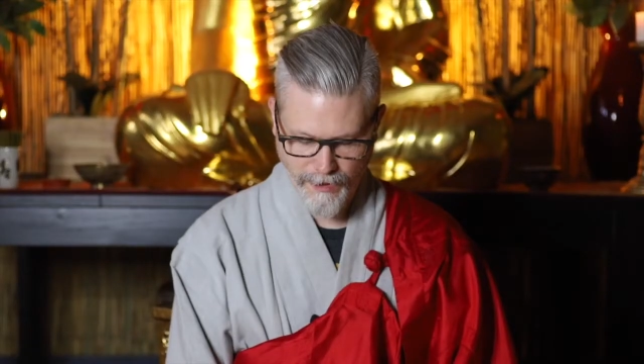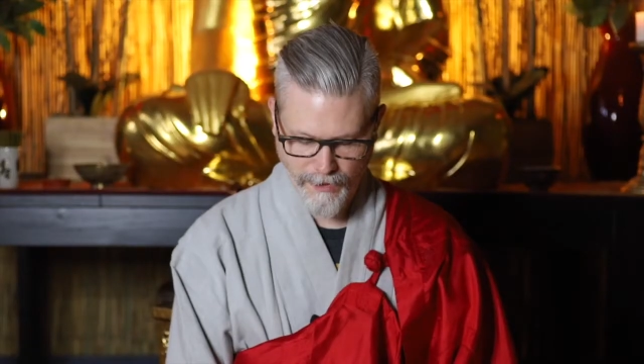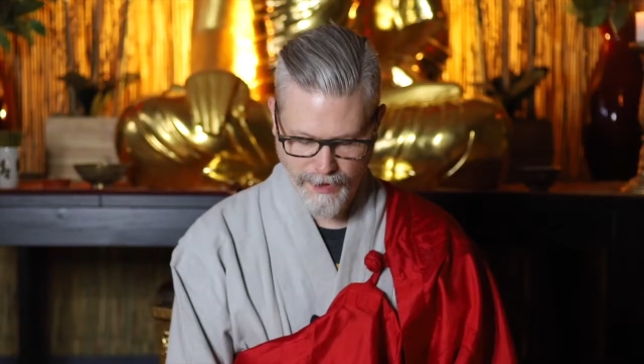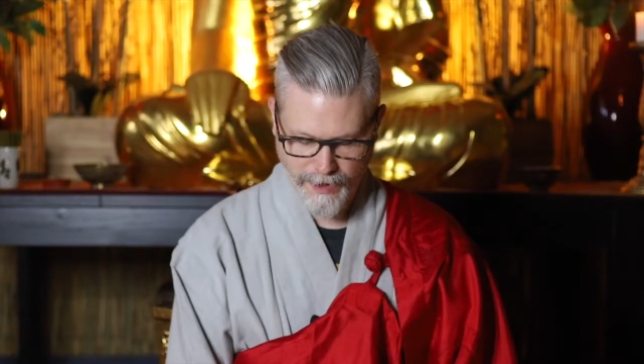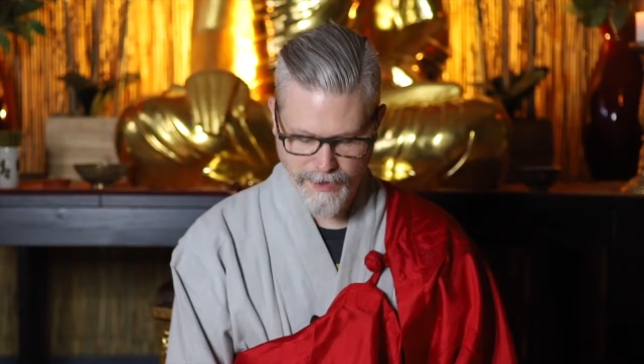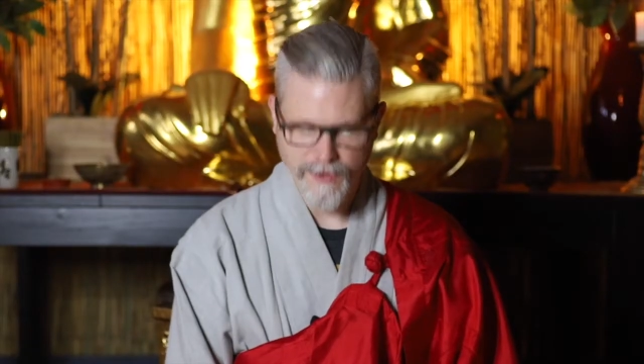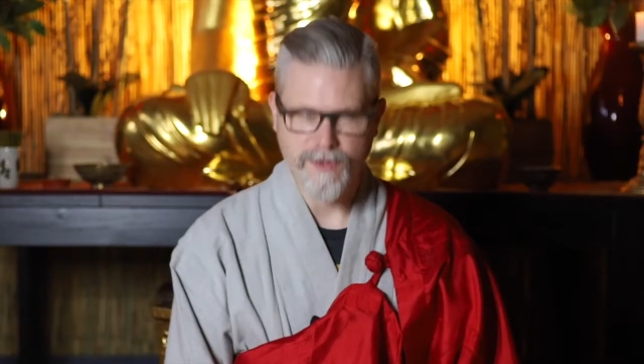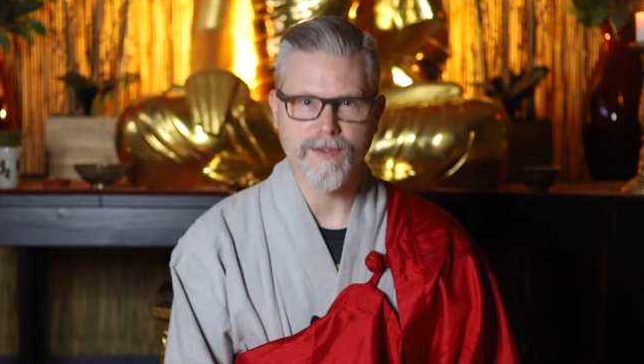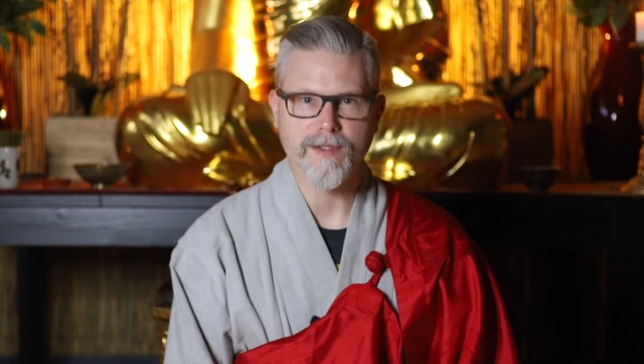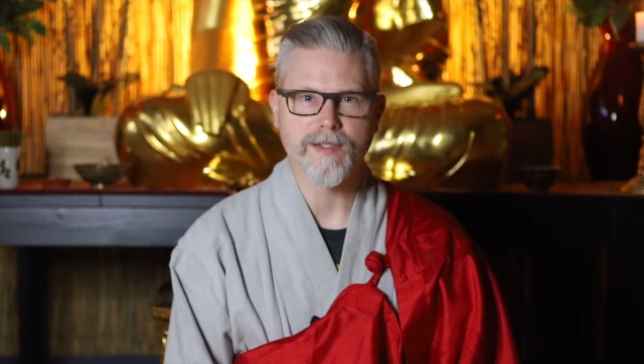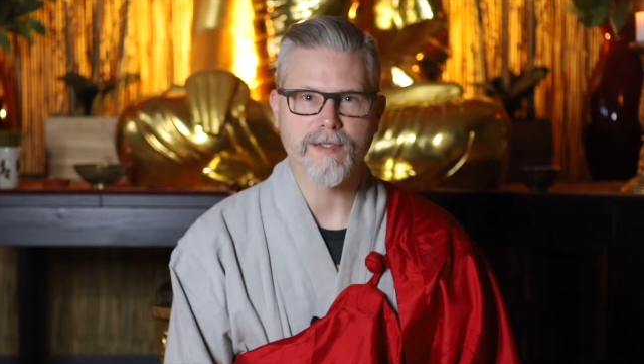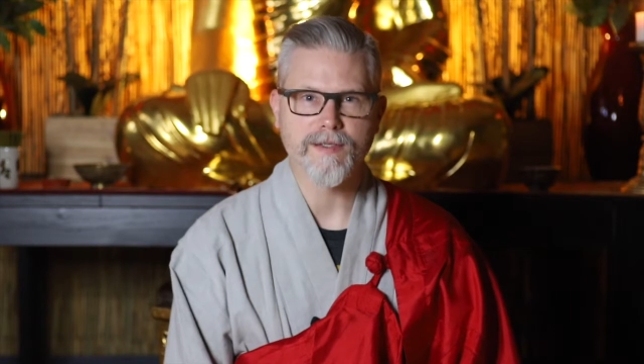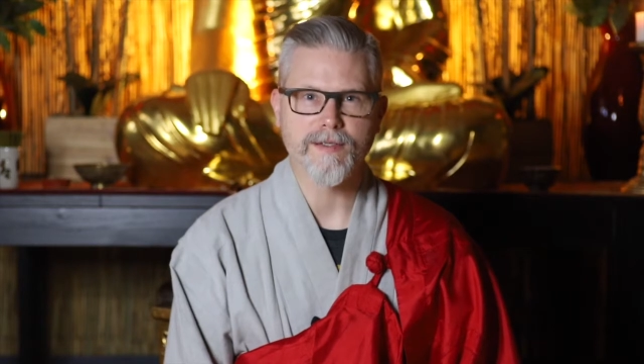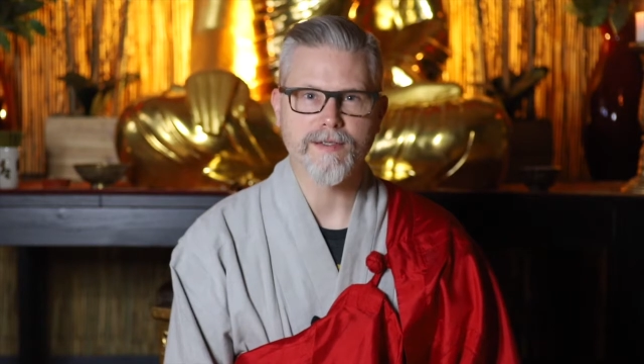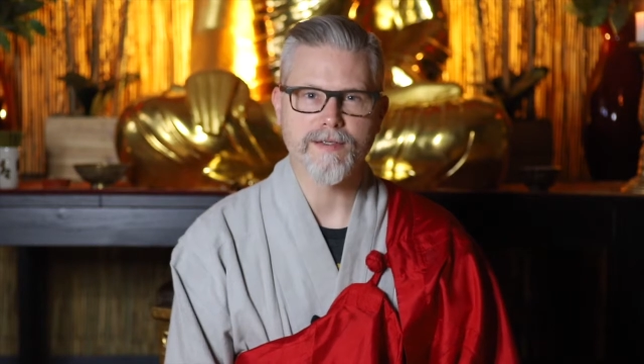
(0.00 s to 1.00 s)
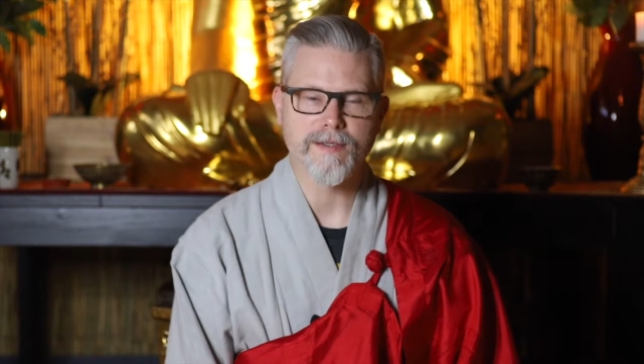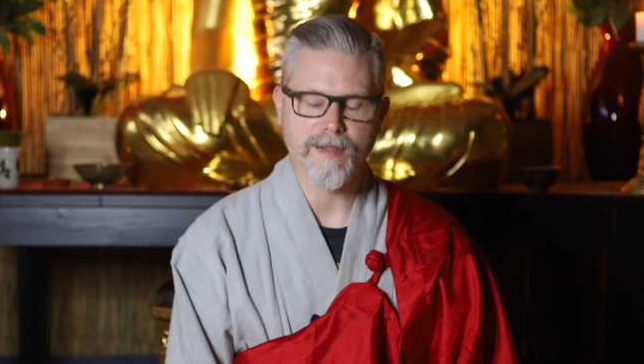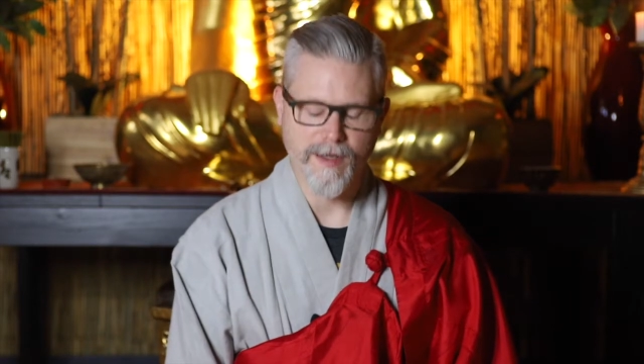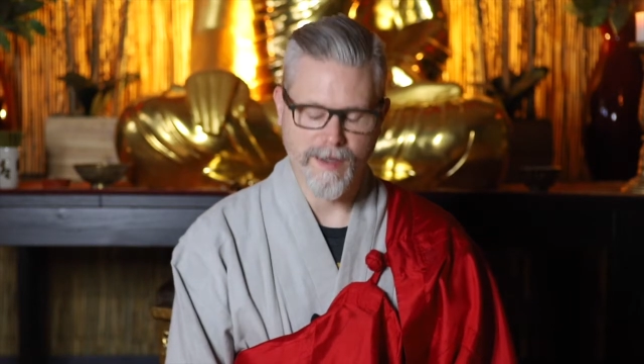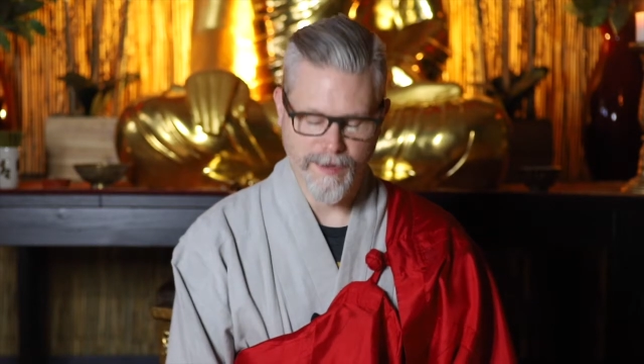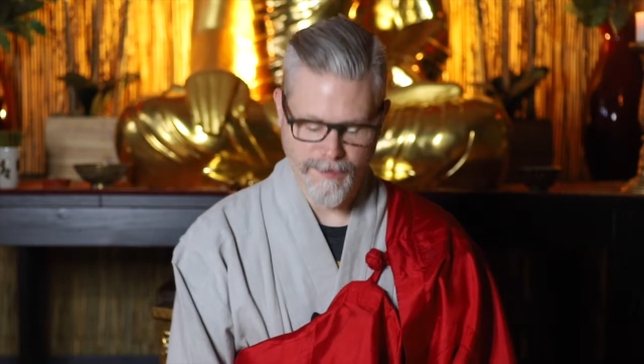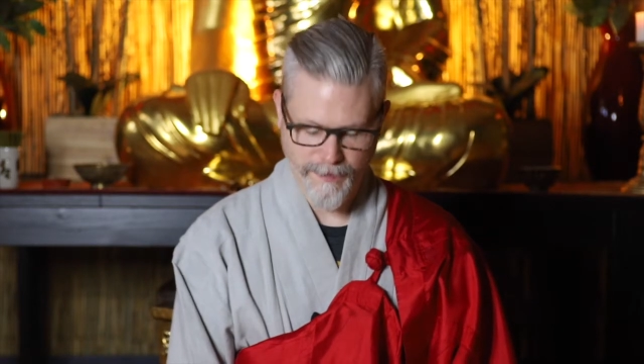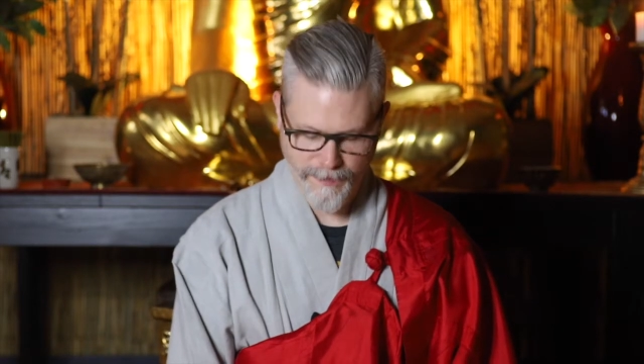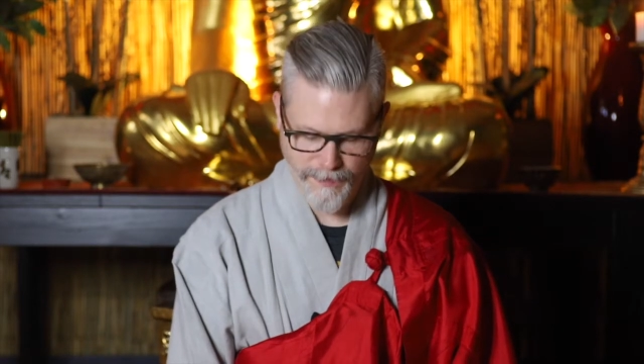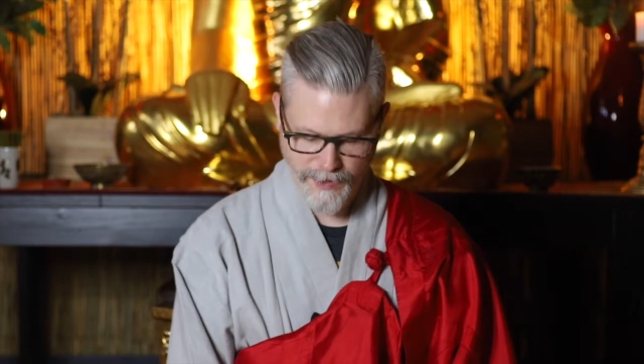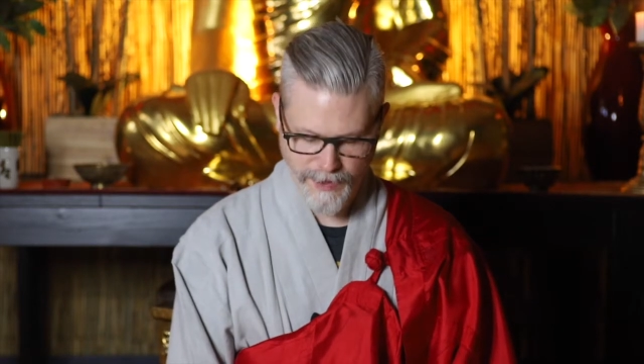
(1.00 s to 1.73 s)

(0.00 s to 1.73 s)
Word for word: Okay, so this is, um,